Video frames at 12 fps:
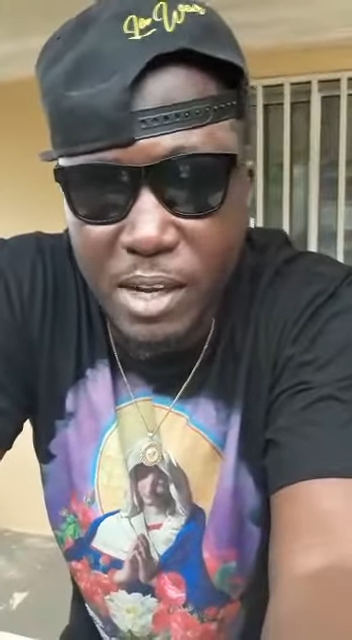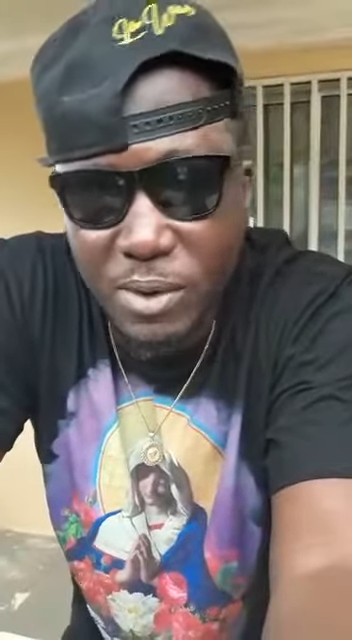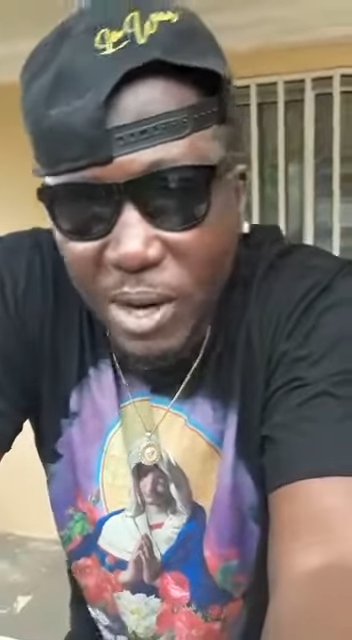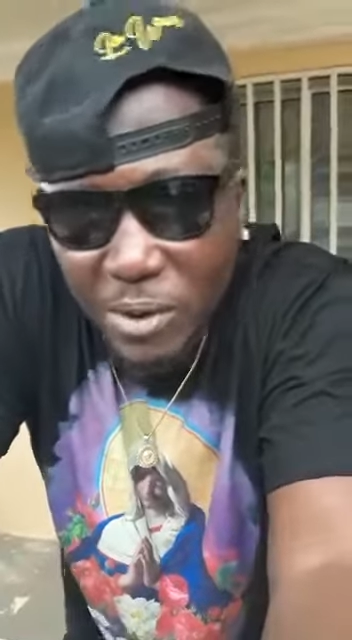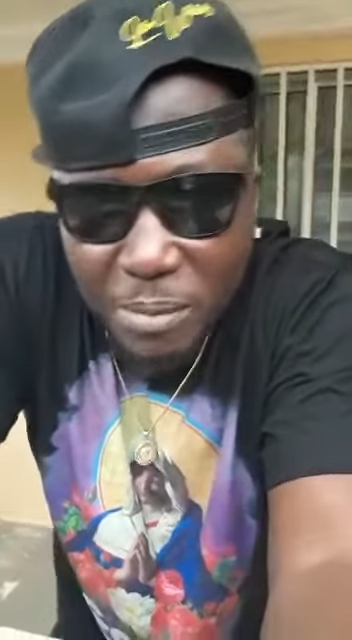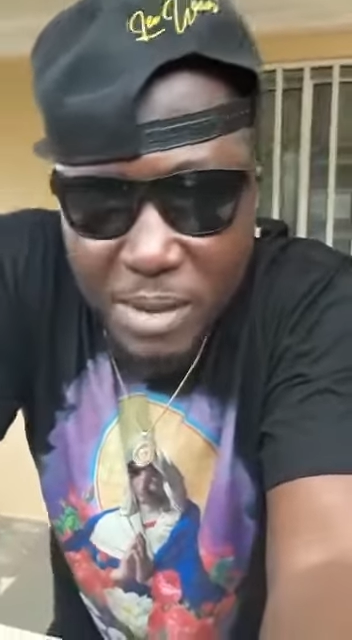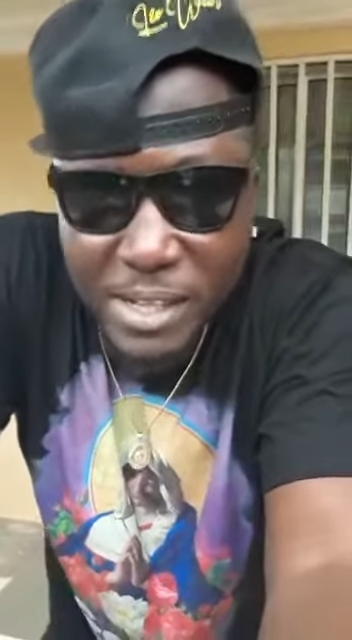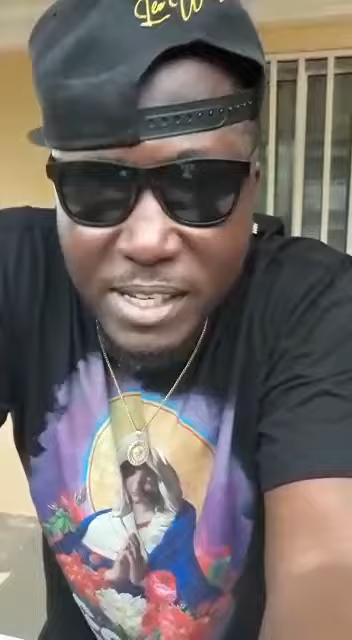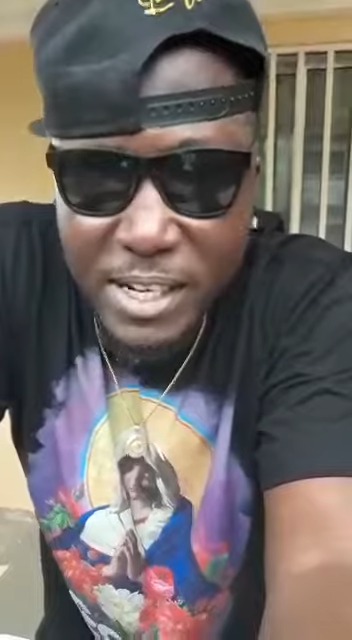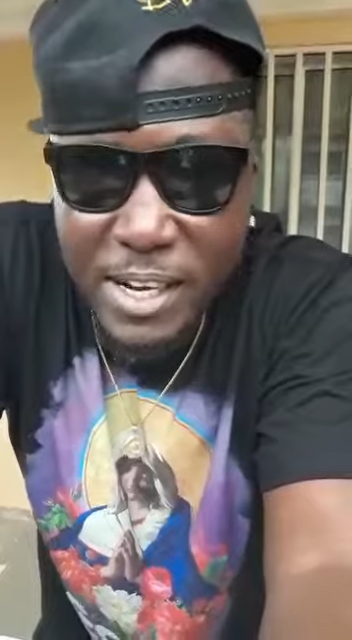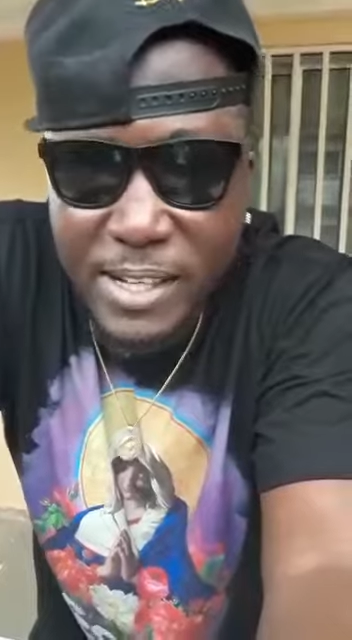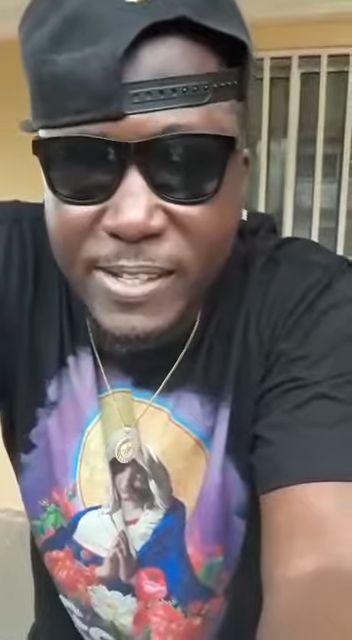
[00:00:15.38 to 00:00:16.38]
And I know me as
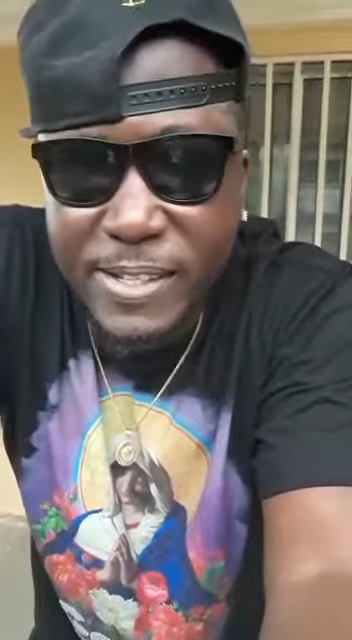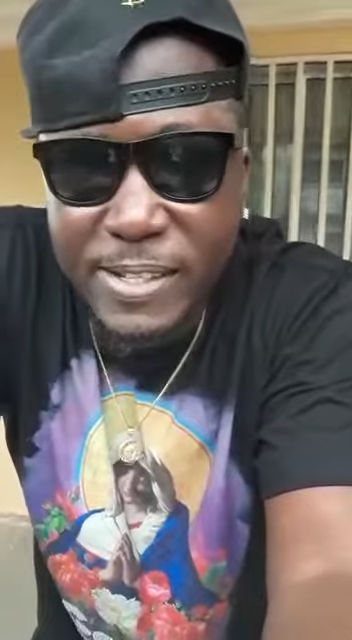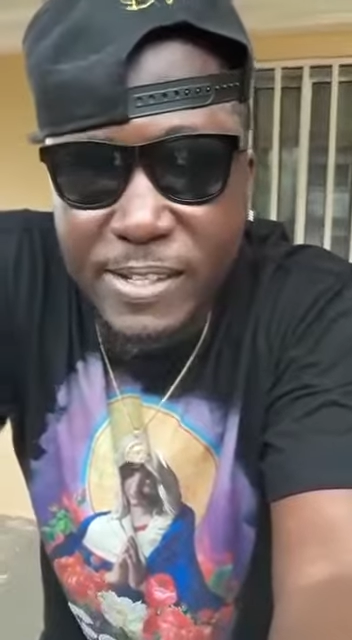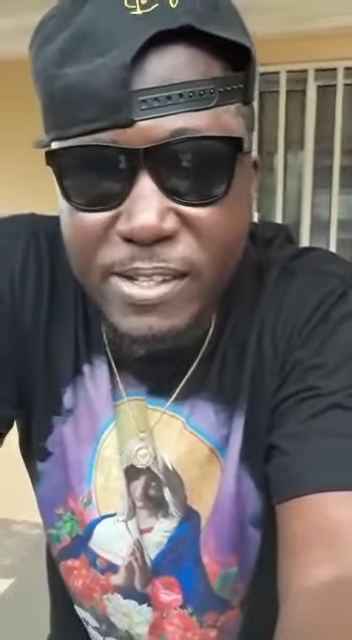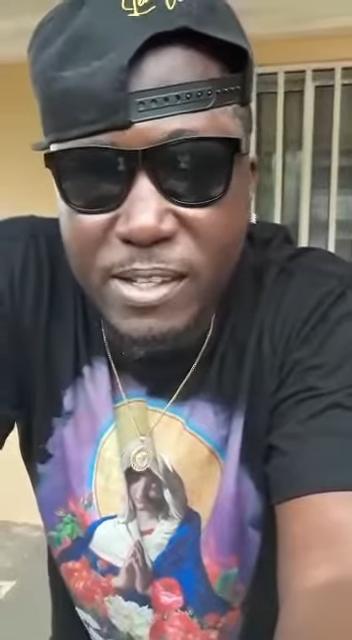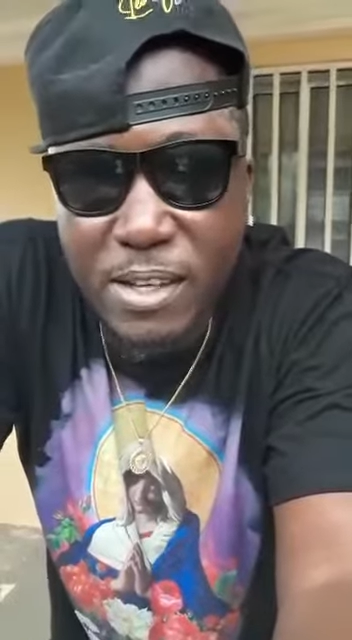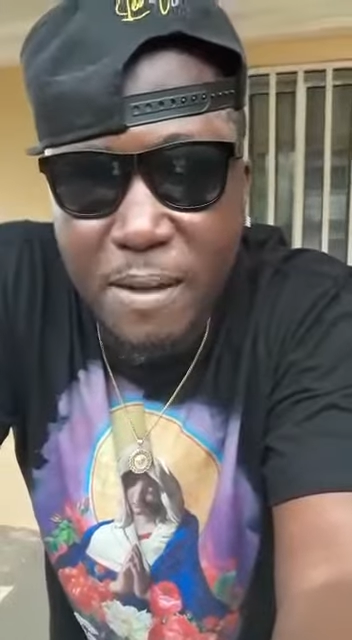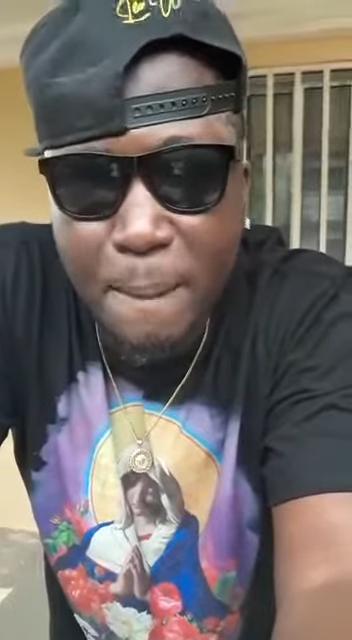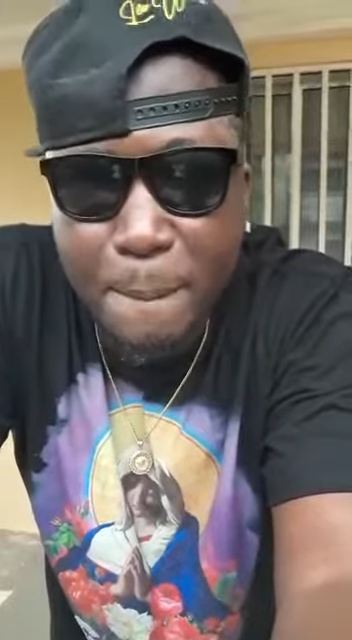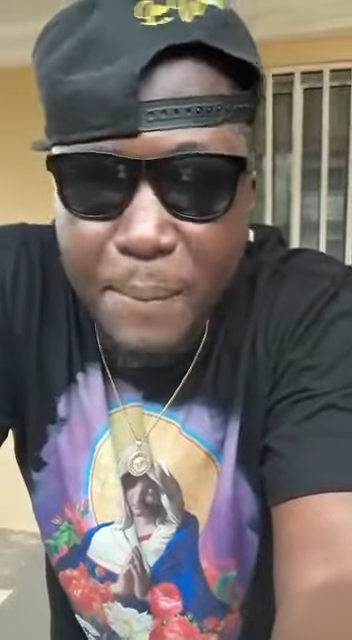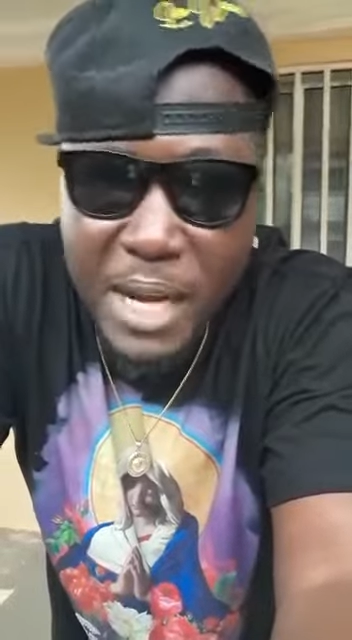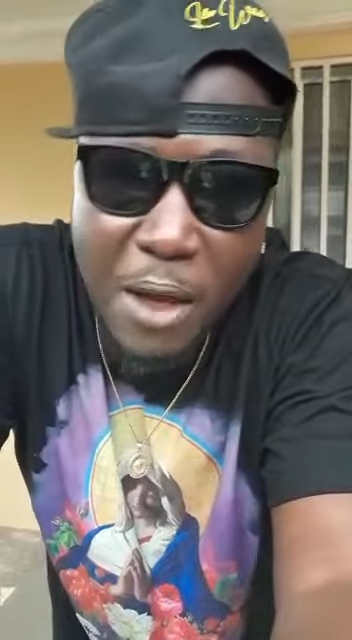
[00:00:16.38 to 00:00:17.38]
an artist,
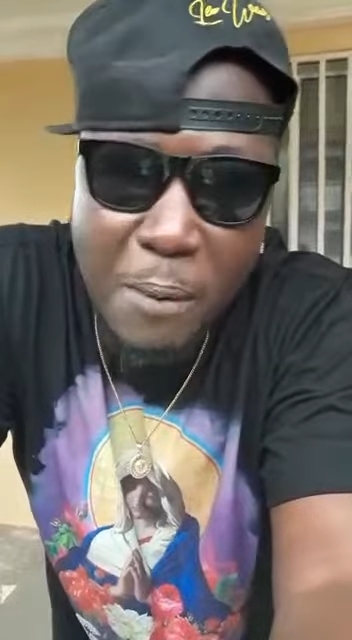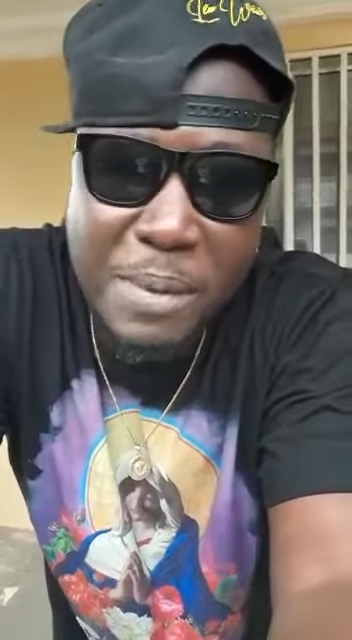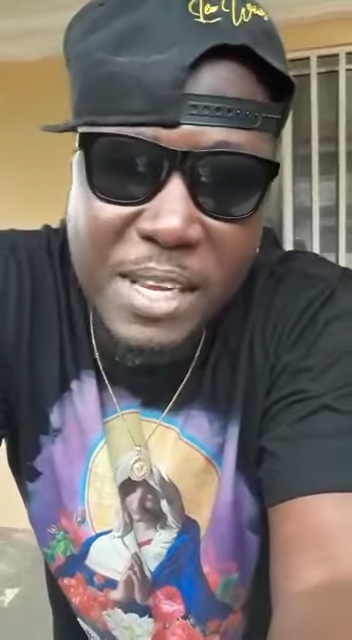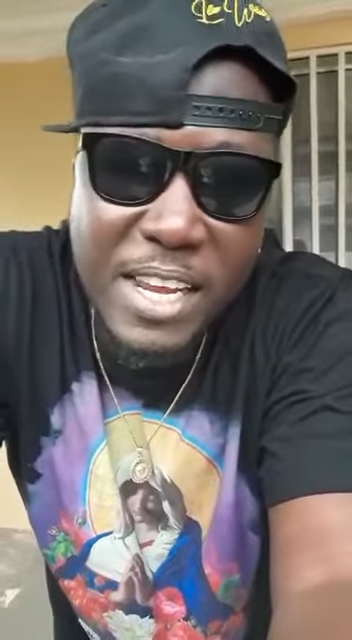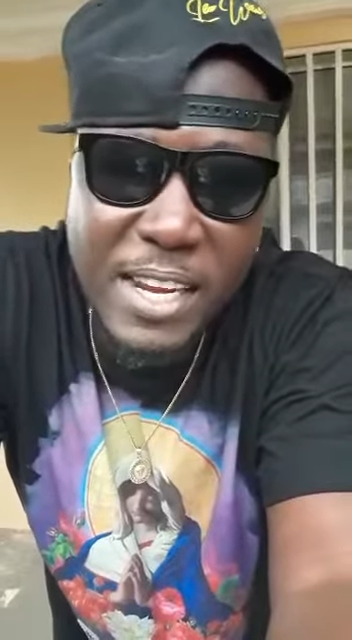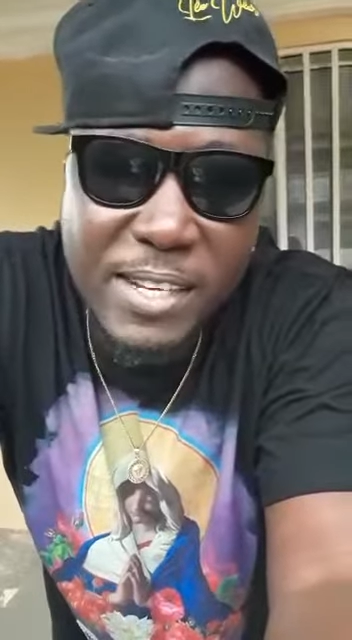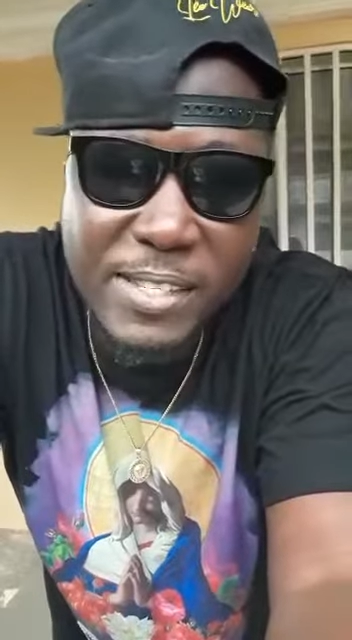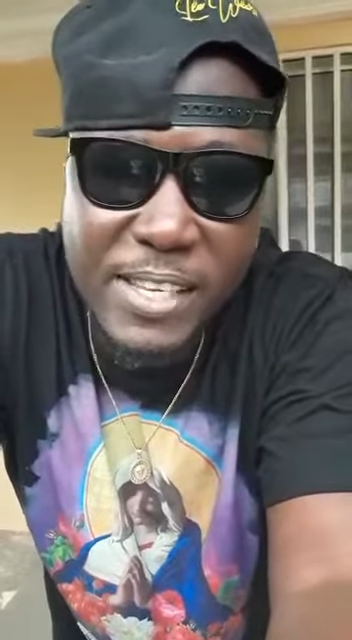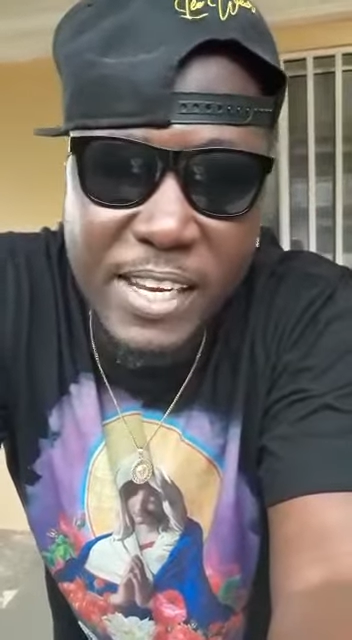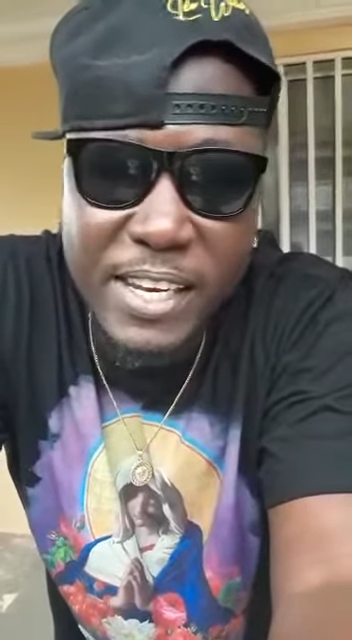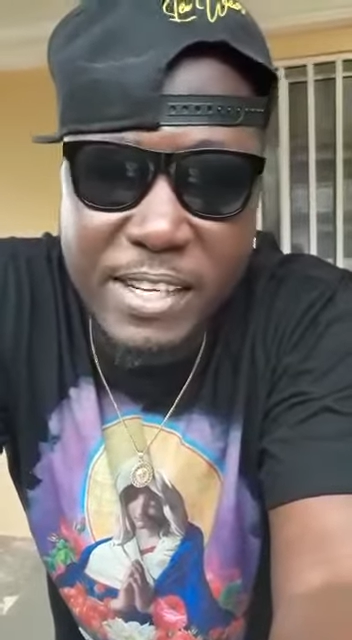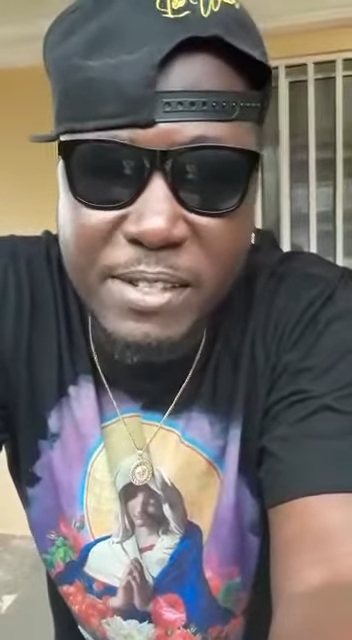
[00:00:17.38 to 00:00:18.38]
but I'll be there in
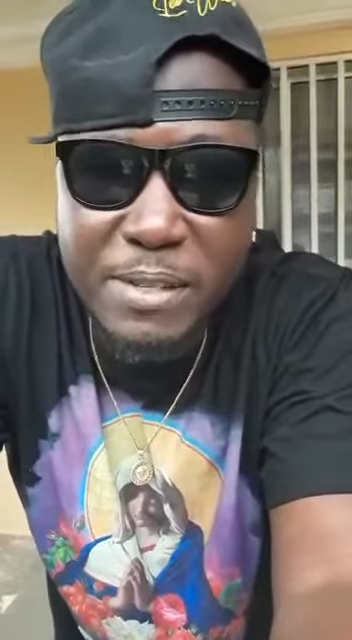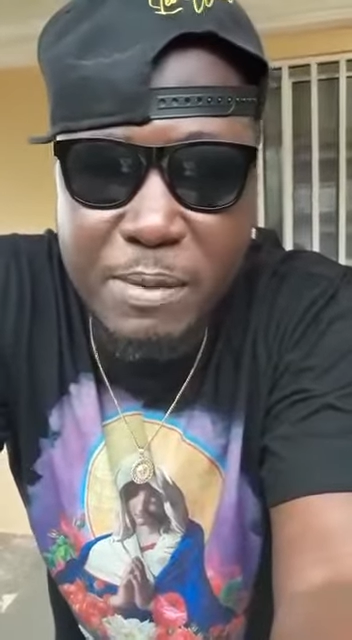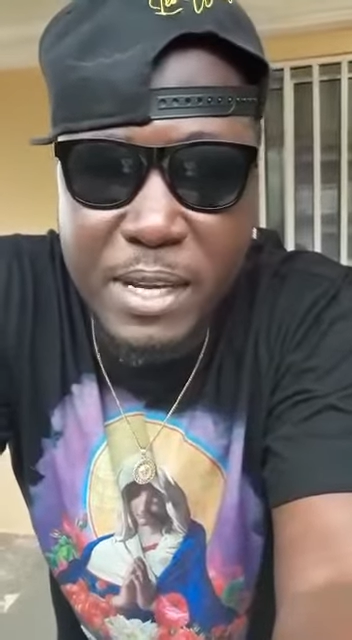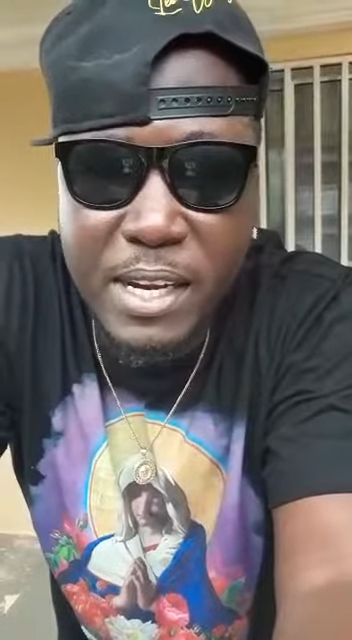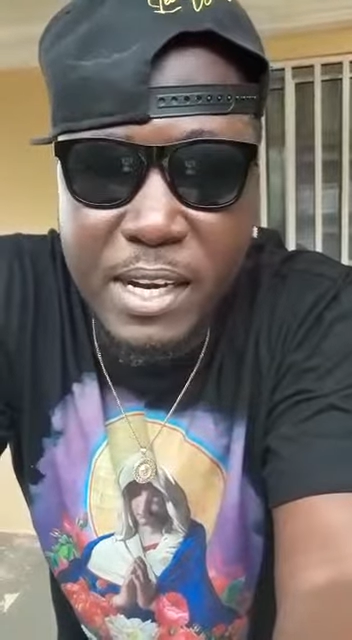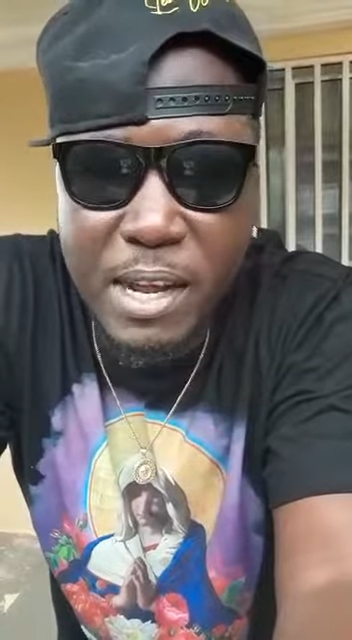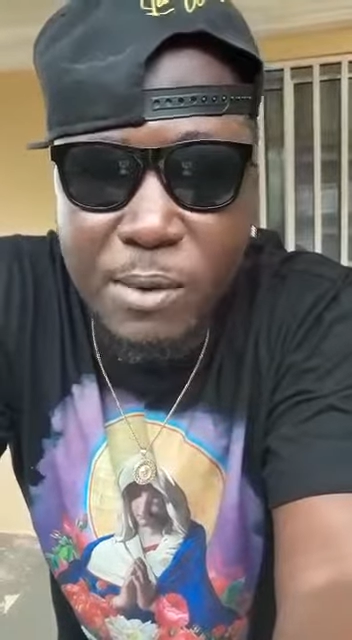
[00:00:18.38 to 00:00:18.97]
attendance, man.